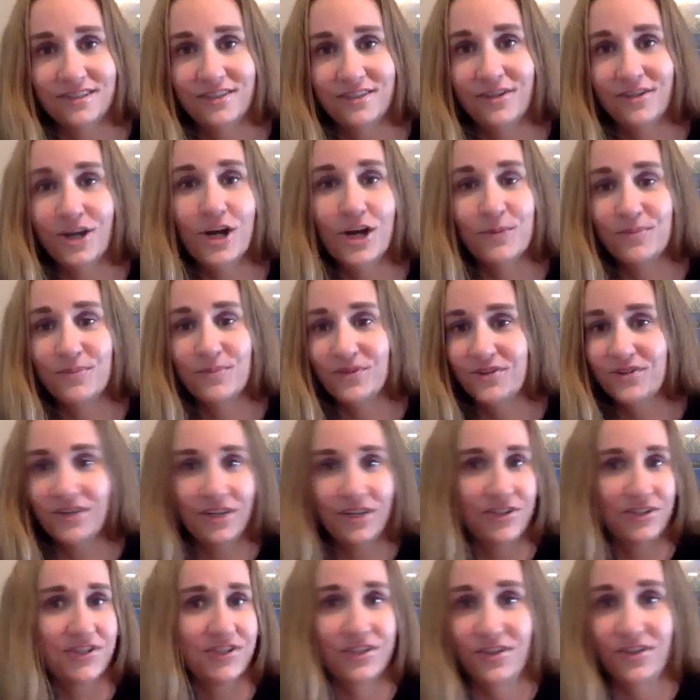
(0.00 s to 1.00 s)
So up
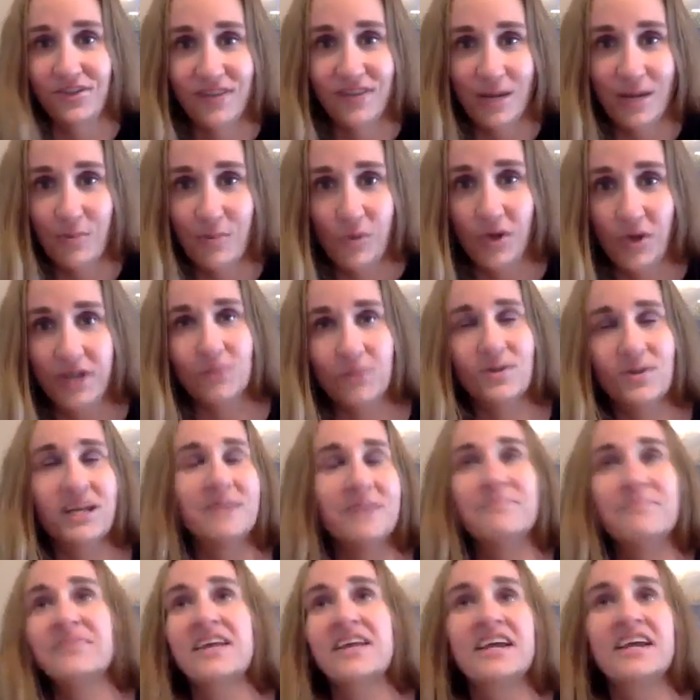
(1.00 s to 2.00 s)
until that point,
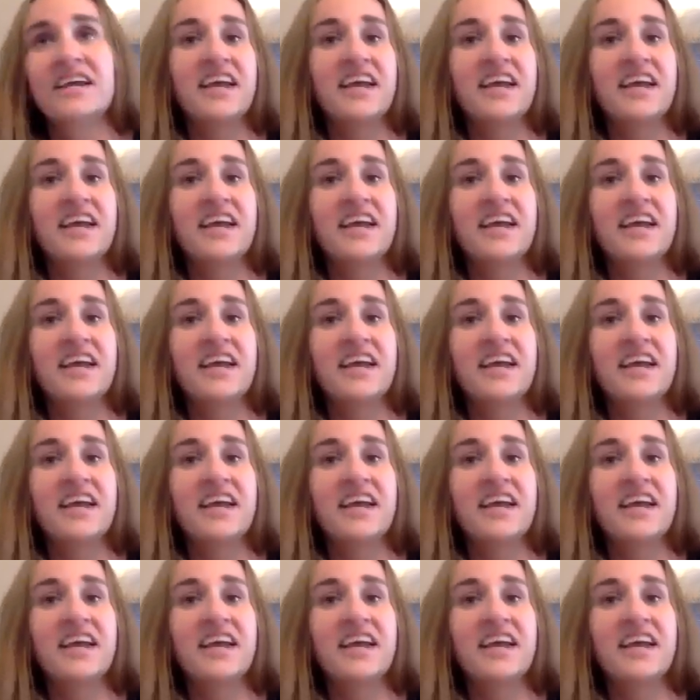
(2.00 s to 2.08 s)
right?